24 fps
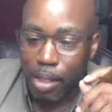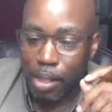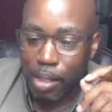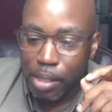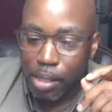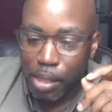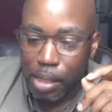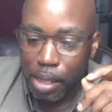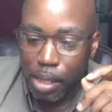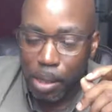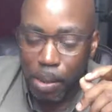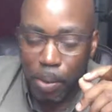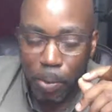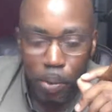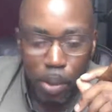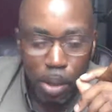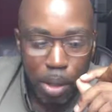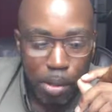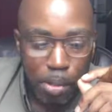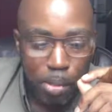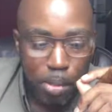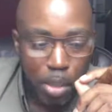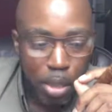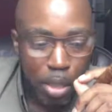Tina,
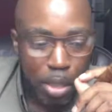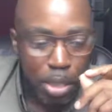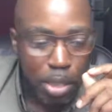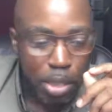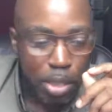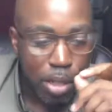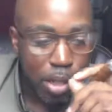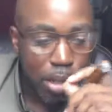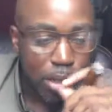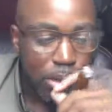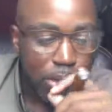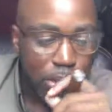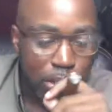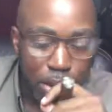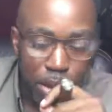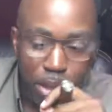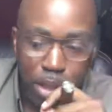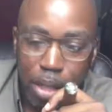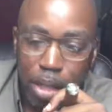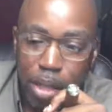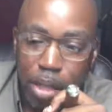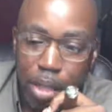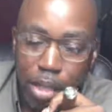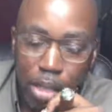welcome to the show.
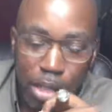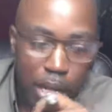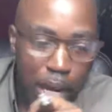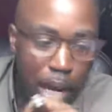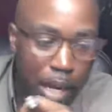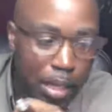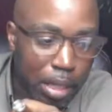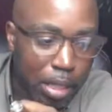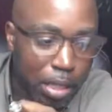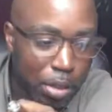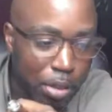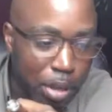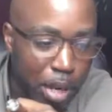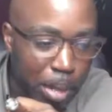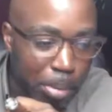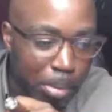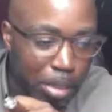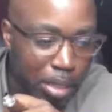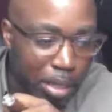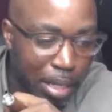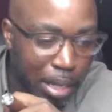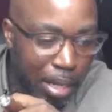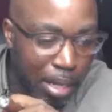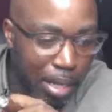Chocolate Drop
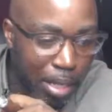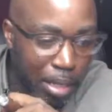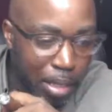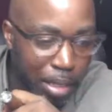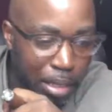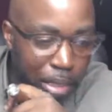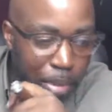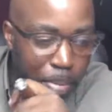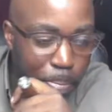says,